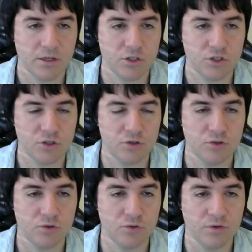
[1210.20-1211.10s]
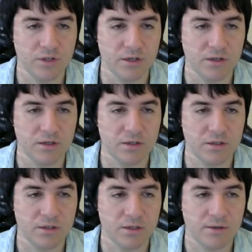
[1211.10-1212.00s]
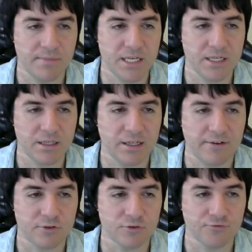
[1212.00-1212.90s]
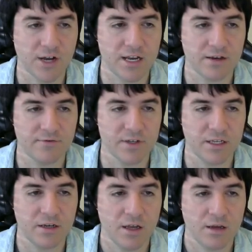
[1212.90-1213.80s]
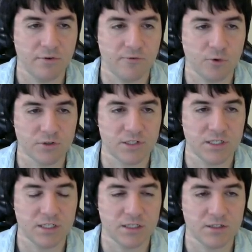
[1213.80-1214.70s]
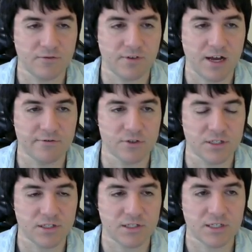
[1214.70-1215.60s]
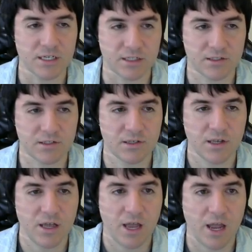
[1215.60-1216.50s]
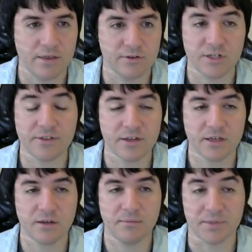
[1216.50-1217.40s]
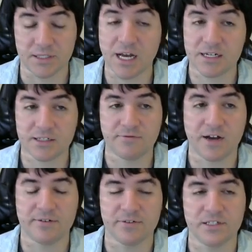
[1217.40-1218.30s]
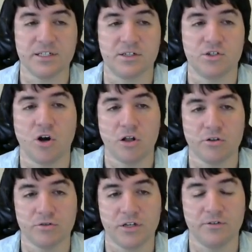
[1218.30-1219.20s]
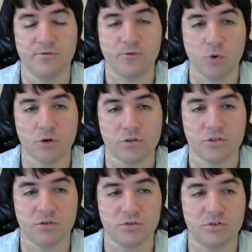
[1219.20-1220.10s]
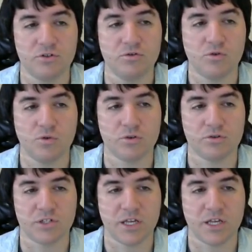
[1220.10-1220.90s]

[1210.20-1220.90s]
to the immediate left or right of it before seeing this 5 or this 6. And there's nothing besides the 5 and the 6 taller than a 4, so those two corners